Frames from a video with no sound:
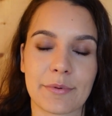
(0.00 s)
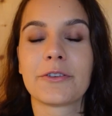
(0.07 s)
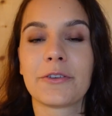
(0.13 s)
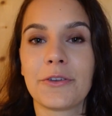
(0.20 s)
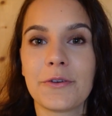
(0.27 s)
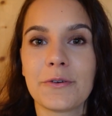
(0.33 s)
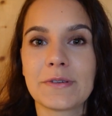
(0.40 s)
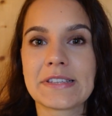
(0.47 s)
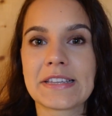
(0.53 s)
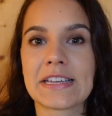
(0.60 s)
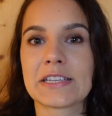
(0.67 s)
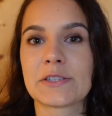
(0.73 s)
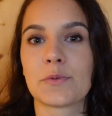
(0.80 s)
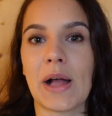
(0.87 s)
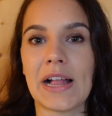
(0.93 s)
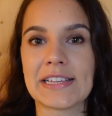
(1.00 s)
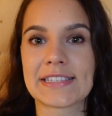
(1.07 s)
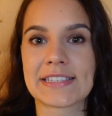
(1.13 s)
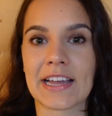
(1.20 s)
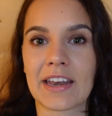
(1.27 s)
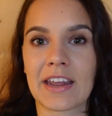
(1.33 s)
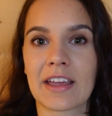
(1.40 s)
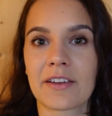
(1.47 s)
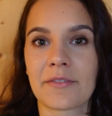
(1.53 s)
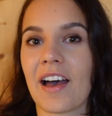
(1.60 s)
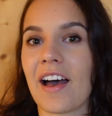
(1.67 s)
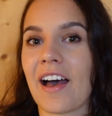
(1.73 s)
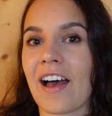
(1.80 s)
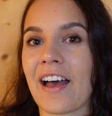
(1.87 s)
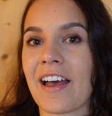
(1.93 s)
To use this while studying,
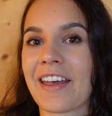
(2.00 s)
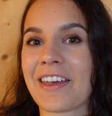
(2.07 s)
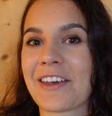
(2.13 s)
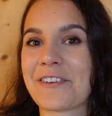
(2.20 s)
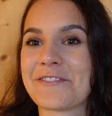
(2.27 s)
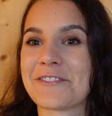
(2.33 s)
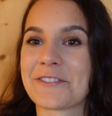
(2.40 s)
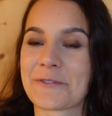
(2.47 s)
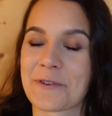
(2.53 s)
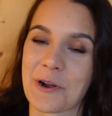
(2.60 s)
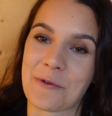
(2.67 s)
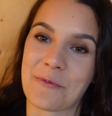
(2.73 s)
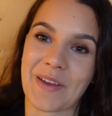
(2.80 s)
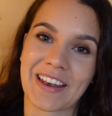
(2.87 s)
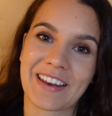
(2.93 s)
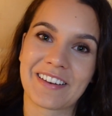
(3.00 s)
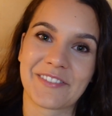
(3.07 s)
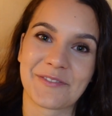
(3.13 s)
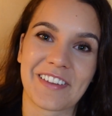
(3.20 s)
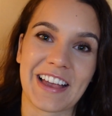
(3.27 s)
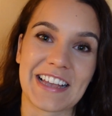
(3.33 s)
I wouldn't recommend it.